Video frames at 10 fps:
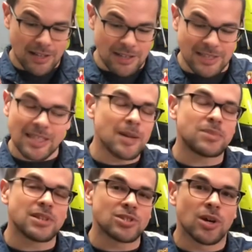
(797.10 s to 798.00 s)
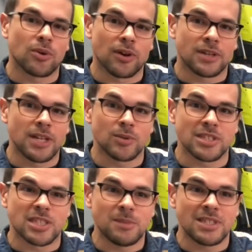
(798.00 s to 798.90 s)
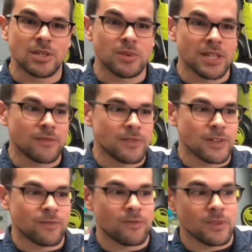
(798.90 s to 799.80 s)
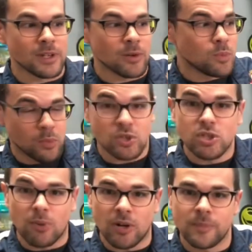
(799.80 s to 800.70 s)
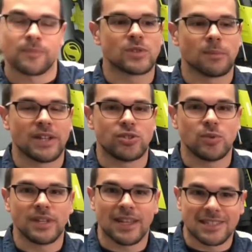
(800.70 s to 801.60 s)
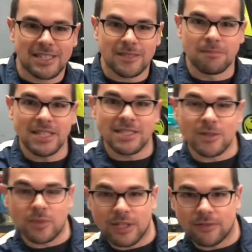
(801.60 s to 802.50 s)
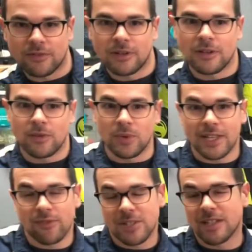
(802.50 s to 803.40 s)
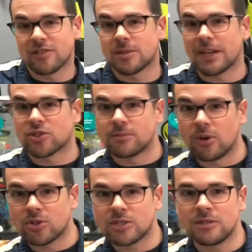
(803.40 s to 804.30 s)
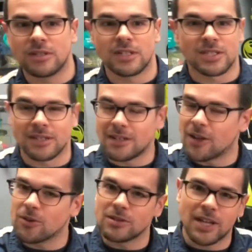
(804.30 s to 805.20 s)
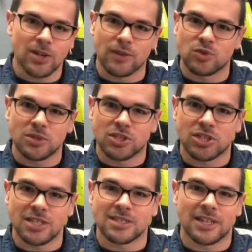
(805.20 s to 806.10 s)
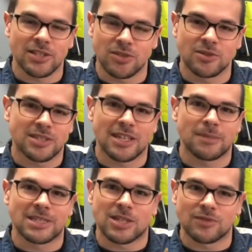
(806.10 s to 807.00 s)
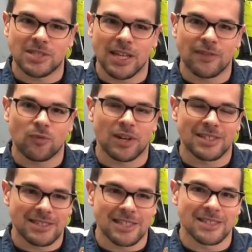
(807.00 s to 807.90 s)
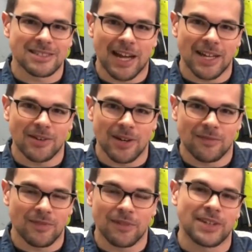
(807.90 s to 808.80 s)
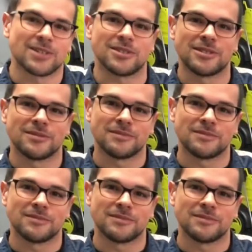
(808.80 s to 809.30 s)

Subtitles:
The same thing's going on here with the SMIDSI weave. If, we're small, so by doing that SMIDSI weave, we give ourselves some extra motion. It's another layer of Swiss cheese that I use to keep myself safe when I see the side of a vehicle.